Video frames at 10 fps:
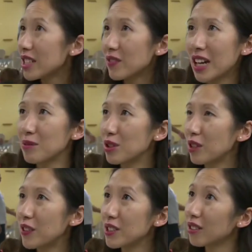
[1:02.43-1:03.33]
have time
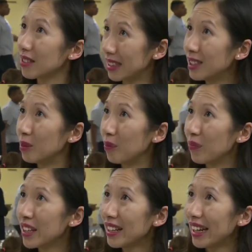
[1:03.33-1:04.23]
to do a physical exam.
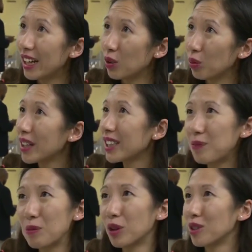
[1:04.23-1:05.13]
And
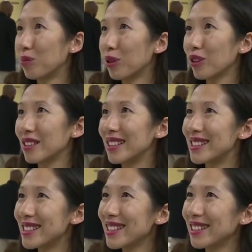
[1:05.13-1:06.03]
what could be more
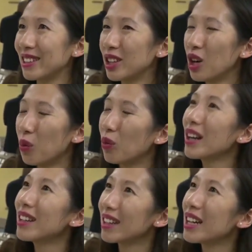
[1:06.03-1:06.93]
important than seeing
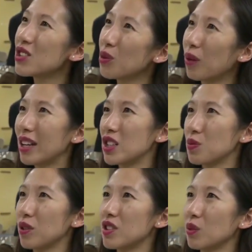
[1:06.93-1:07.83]
what led to why
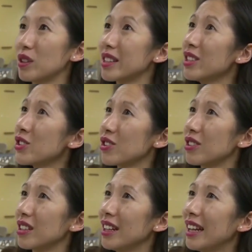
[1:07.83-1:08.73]
this person was
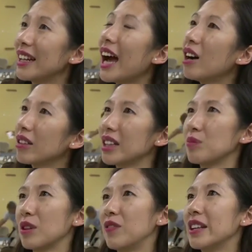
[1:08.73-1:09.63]
injured and how
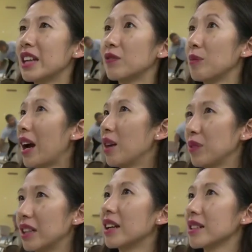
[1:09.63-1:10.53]
can I prevent that from
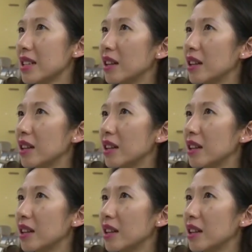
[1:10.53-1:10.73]
happening next